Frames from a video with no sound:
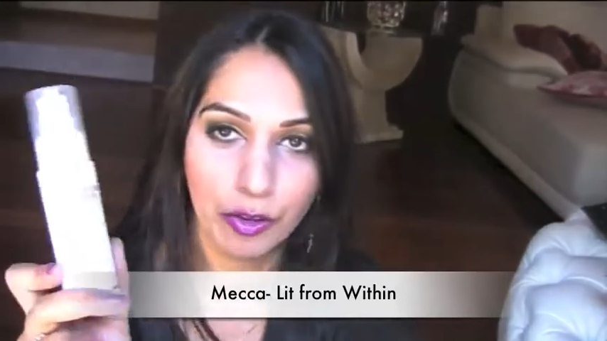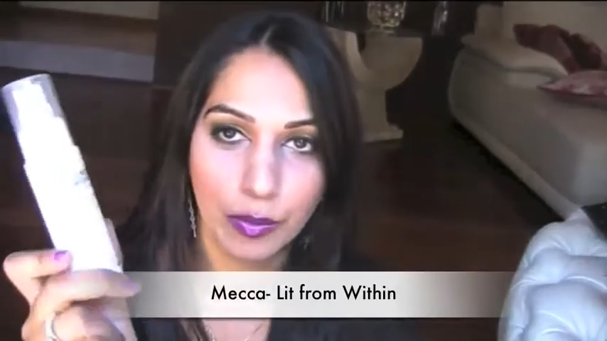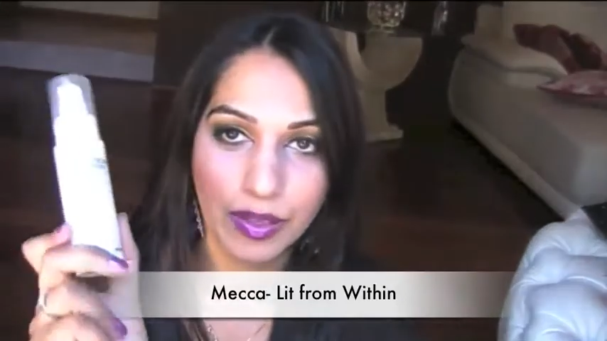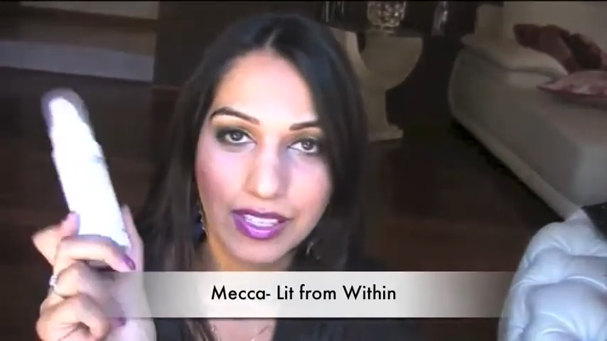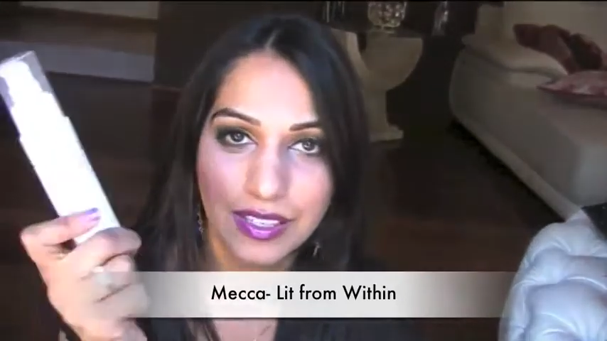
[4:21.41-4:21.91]
you,
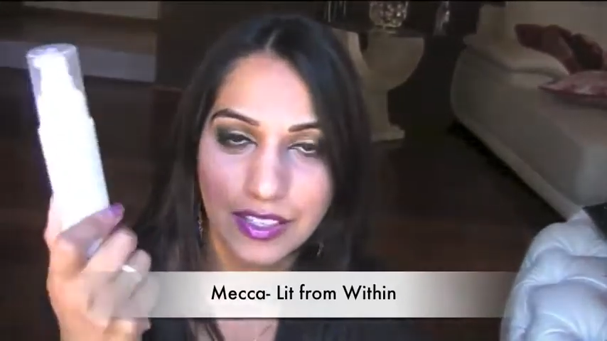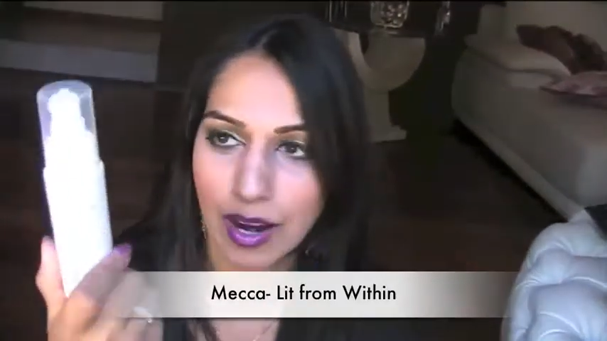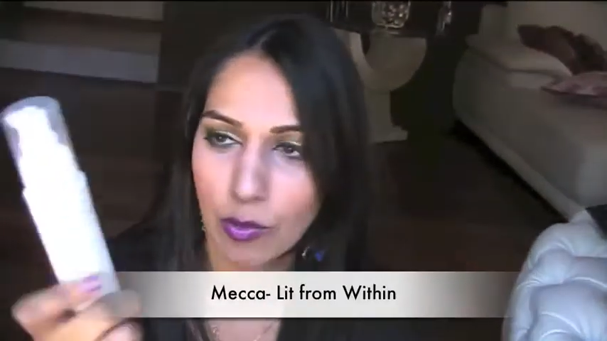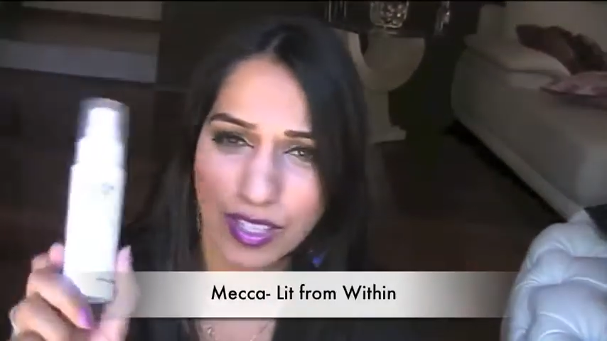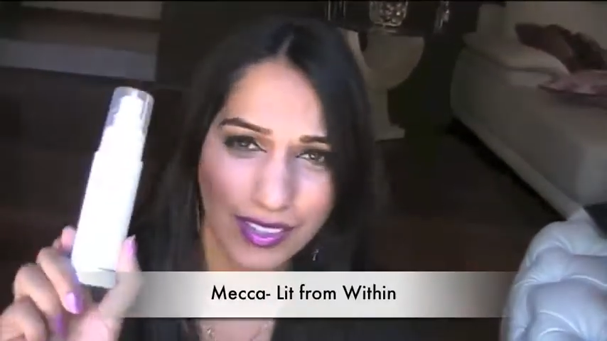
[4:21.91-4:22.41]
but this is
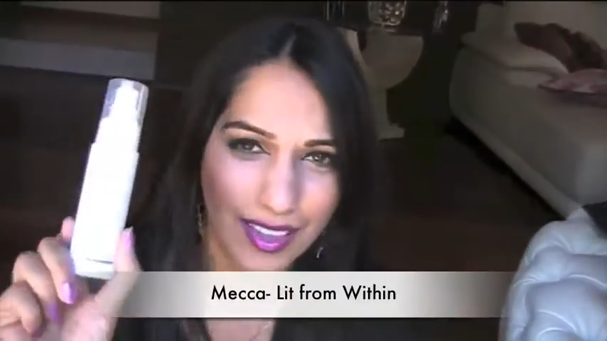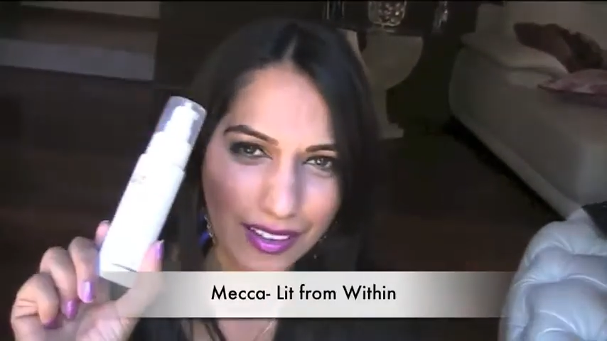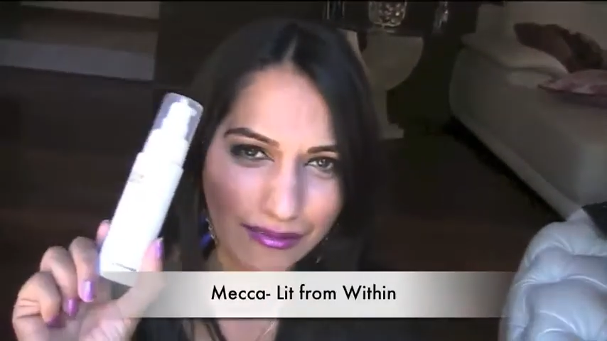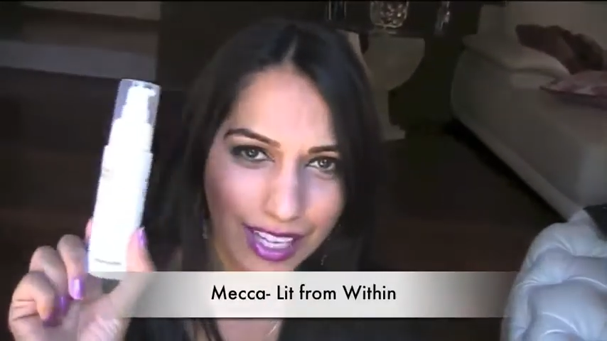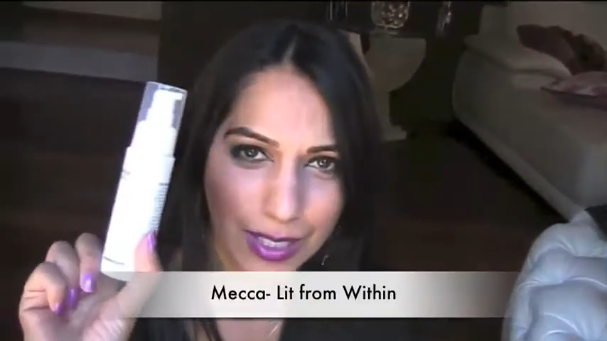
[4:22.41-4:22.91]
great. It wasn't
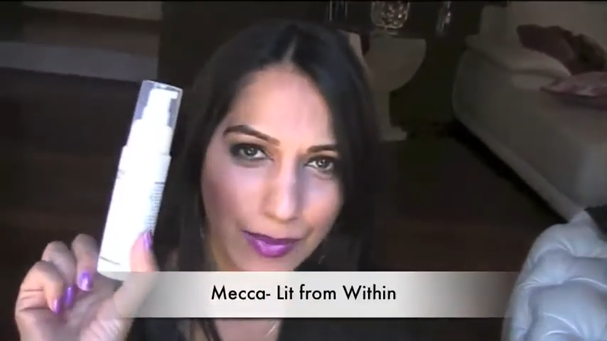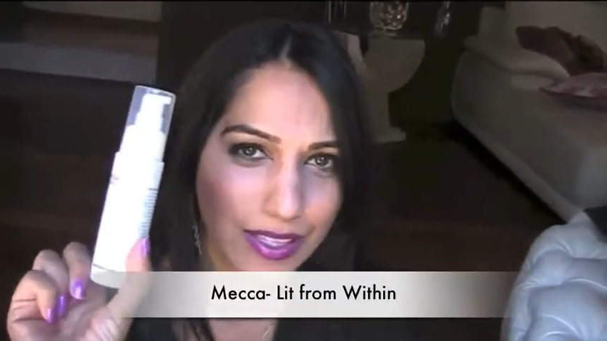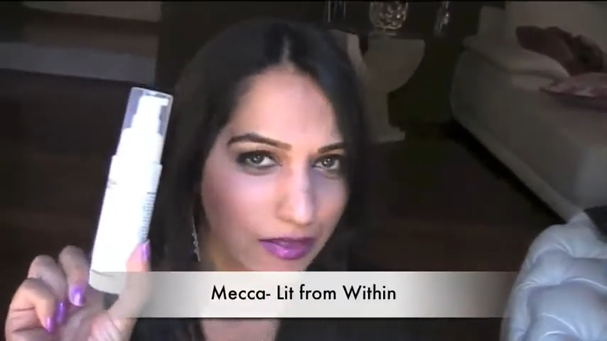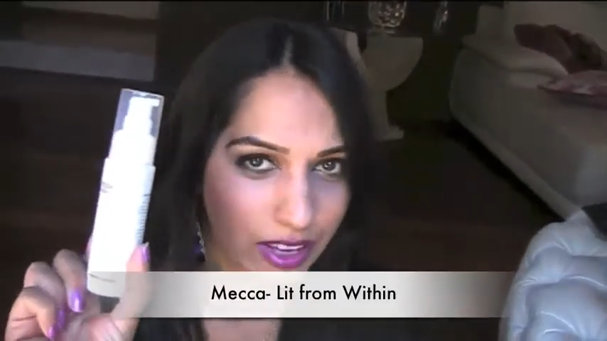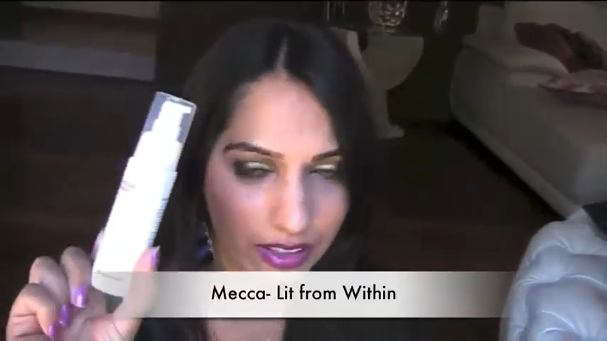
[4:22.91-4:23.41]
that
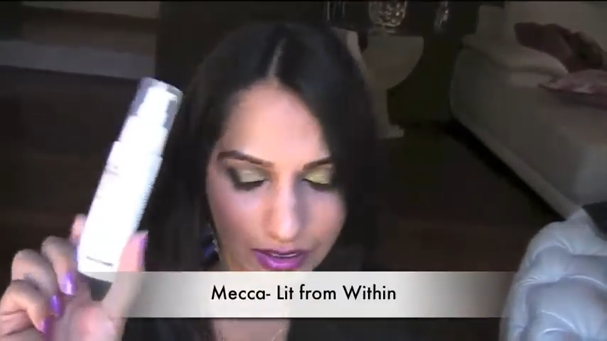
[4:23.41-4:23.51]
expensive either,